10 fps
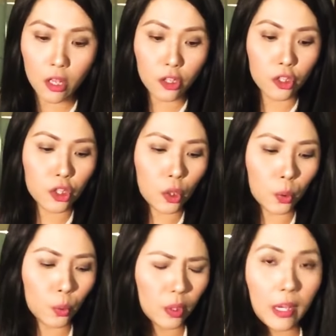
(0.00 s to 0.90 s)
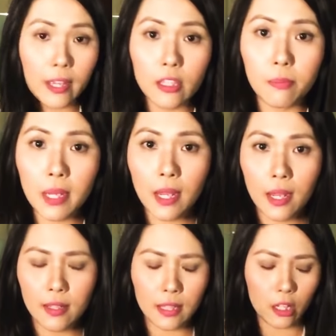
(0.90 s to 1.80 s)
So let's
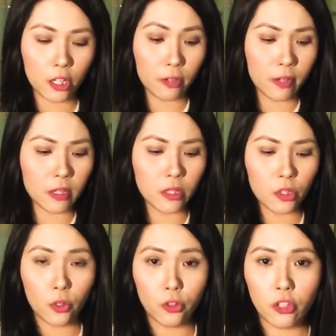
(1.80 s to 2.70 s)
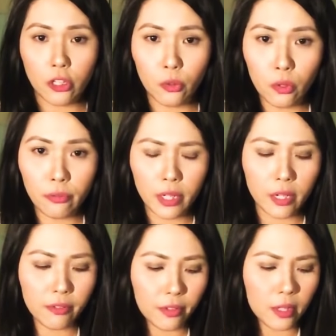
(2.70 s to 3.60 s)
begin. Sagittarius, your general
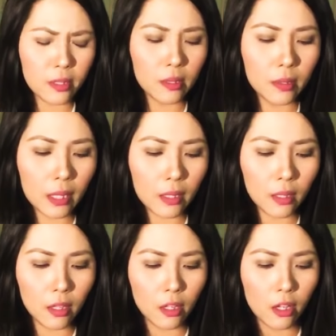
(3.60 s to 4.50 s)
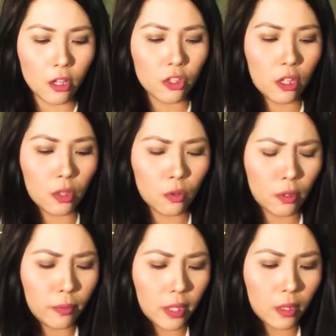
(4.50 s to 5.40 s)
reading first. Okay, general
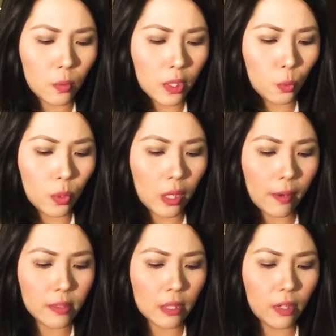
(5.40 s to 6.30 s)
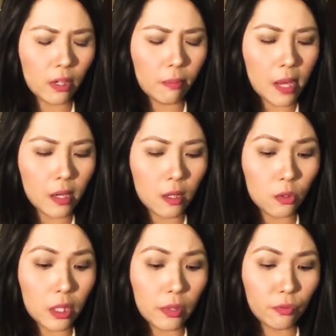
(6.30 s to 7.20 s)
reading, what do we have? 7 of
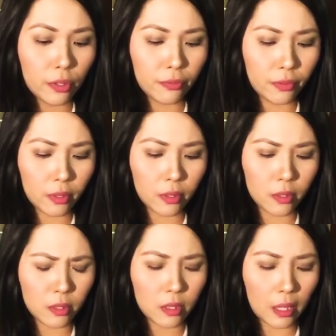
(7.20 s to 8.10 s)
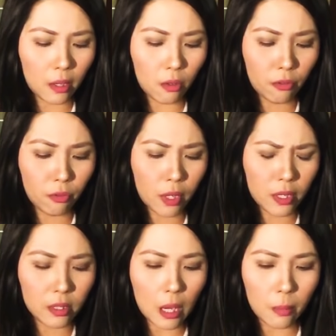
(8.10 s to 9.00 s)
Pentacles in reverse, Knight of
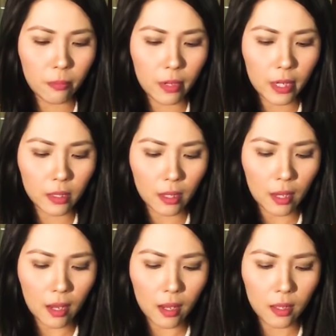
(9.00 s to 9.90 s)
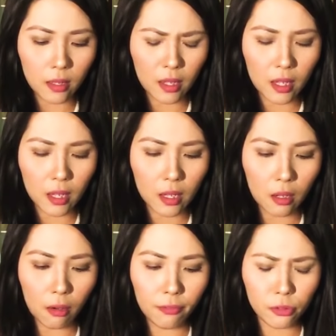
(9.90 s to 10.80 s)
Wands upright, and the King
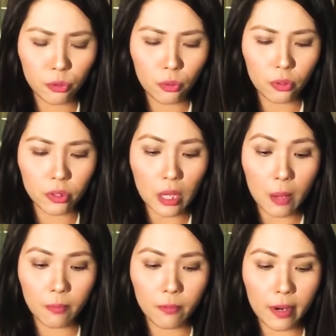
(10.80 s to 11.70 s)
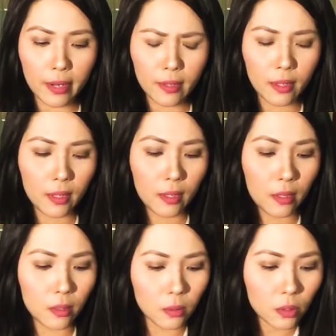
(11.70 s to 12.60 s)
of Swords upright.
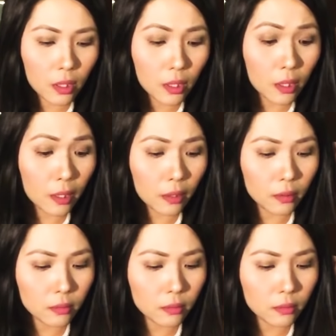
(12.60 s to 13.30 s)
Okay.